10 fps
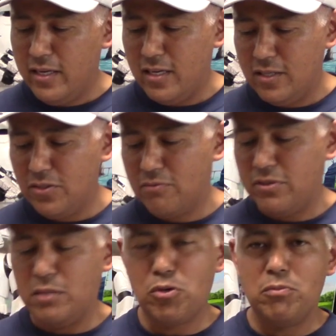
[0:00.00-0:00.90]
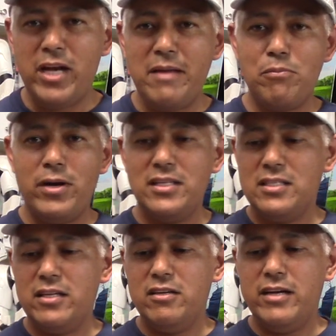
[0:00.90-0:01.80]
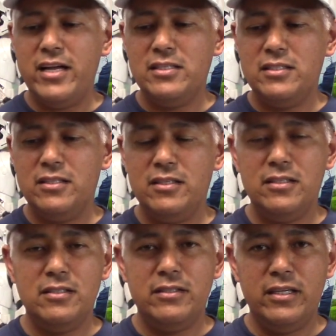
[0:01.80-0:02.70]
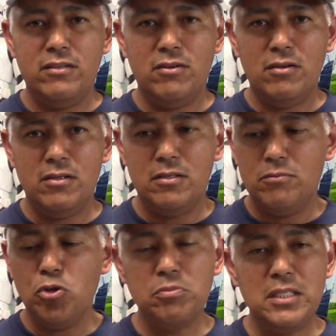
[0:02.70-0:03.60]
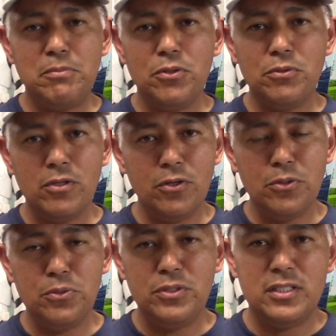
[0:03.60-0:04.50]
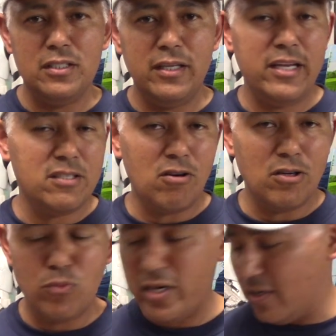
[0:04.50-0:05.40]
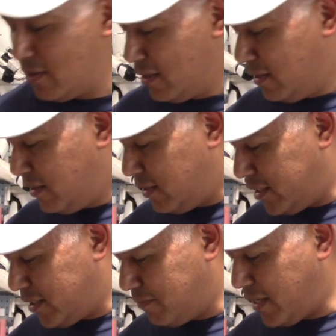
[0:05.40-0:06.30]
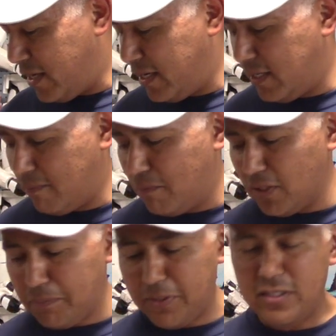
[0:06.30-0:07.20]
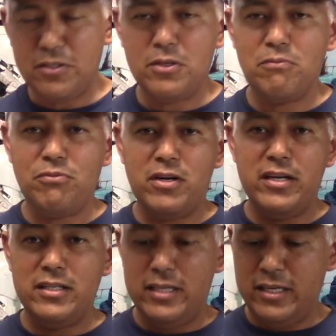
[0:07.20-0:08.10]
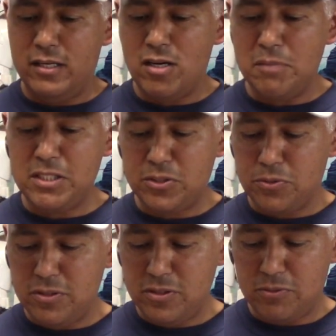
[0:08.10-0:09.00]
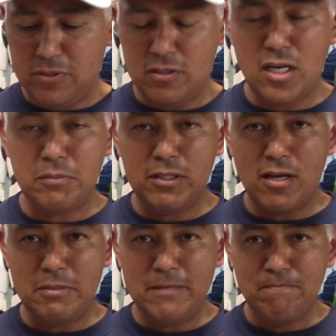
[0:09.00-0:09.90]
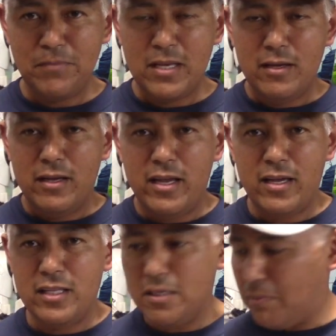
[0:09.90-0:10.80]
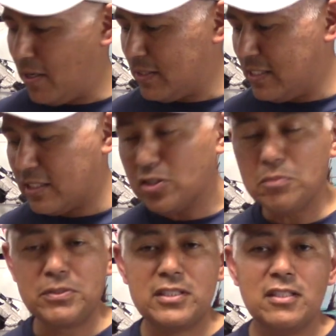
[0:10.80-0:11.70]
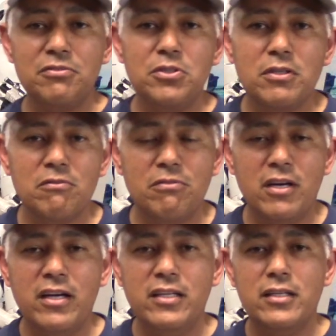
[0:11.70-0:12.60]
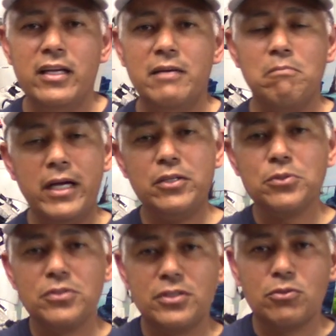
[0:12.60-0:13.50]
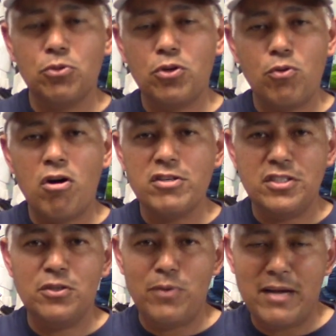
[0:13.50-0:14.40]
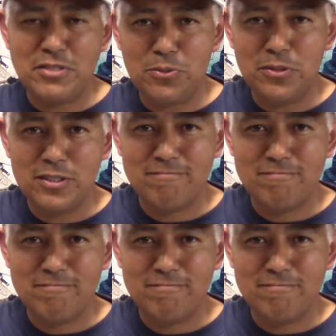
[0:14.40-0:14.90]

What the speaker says: You can find the more name brands there at Home Depot, Lowe's, Ace Hardware. And then milliput you can find at hobby stores at Hobby Lobby. And the epoxy sculpt stuff you can find at Michael's or arts and craft stores.